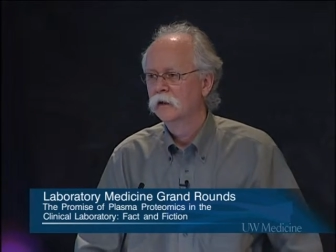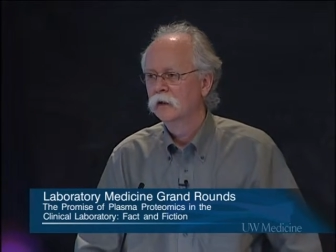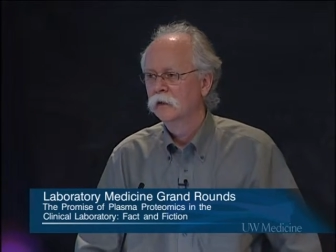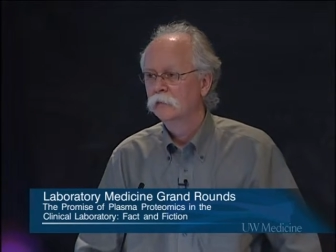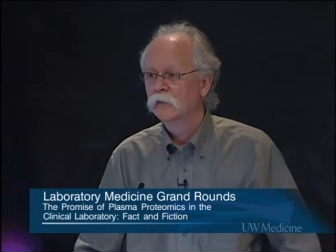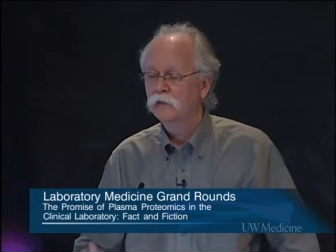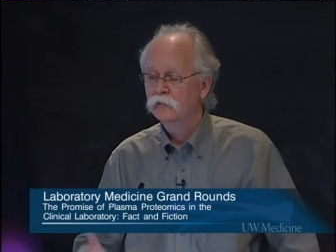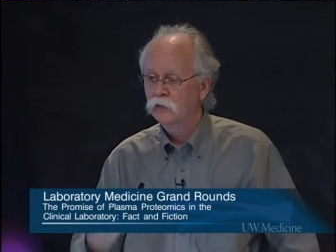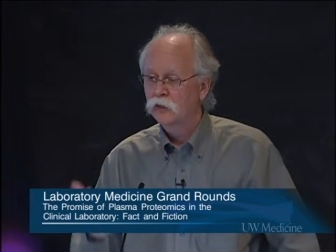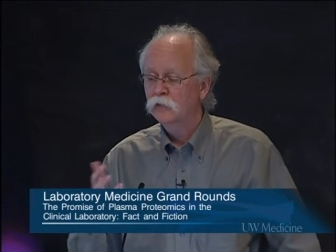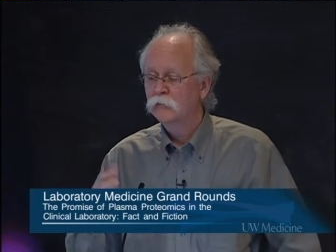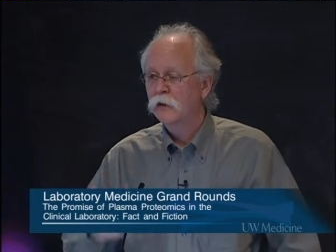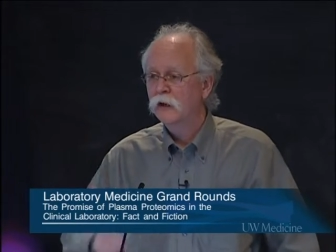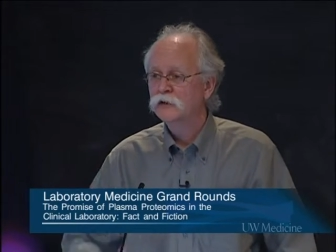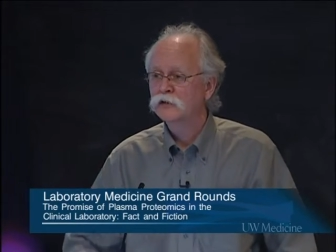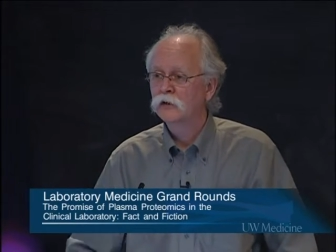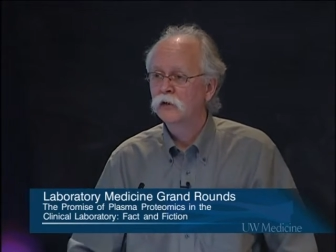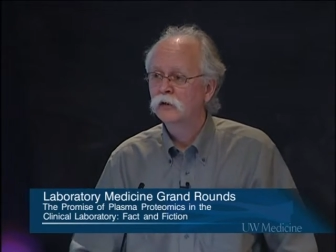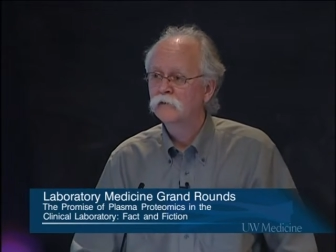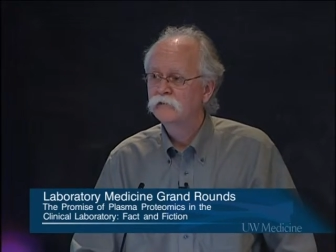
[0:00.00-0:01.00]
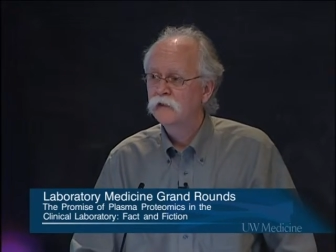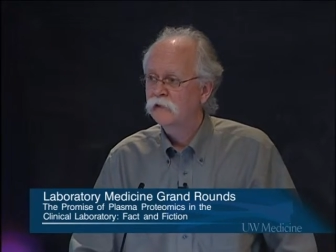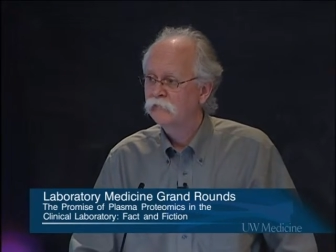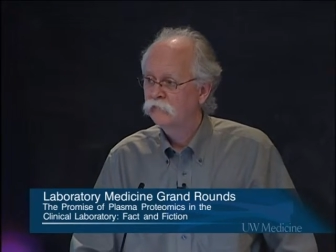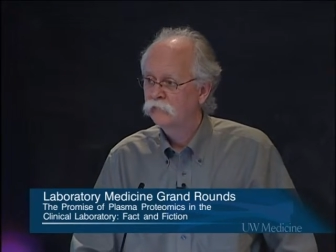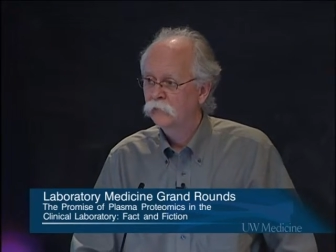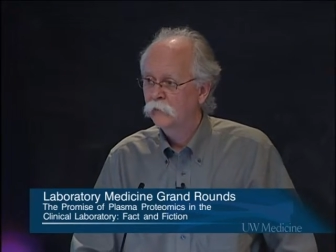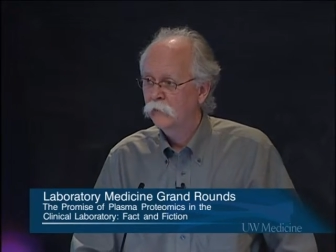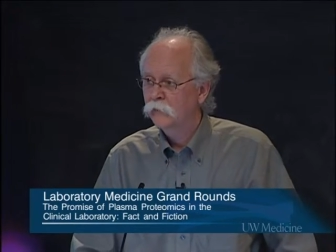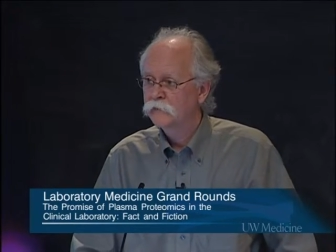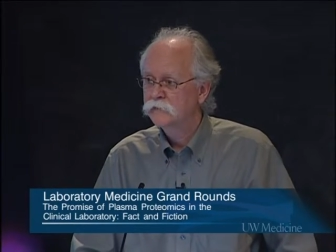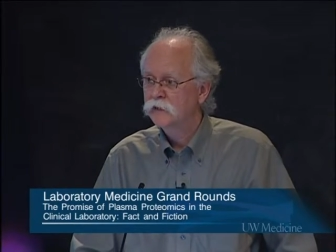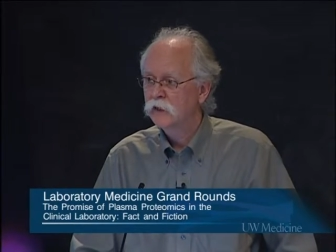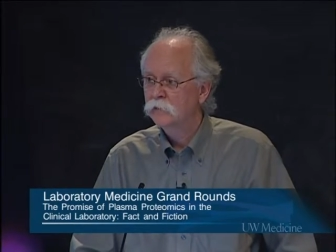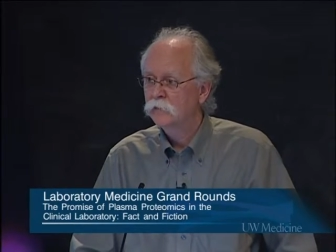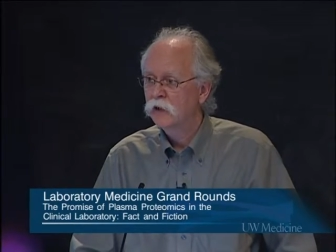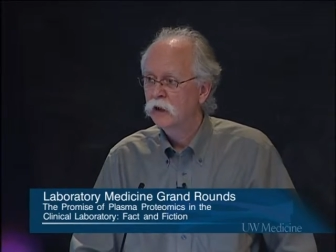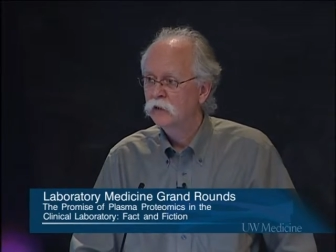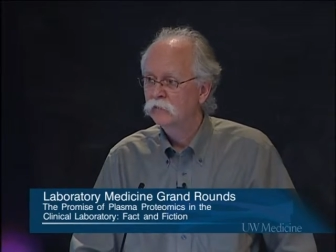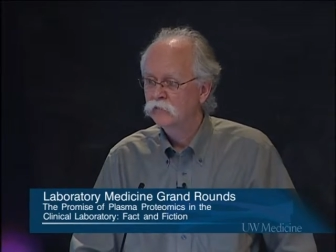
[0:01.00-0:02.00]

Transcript: But if you can measure all five of them at the same time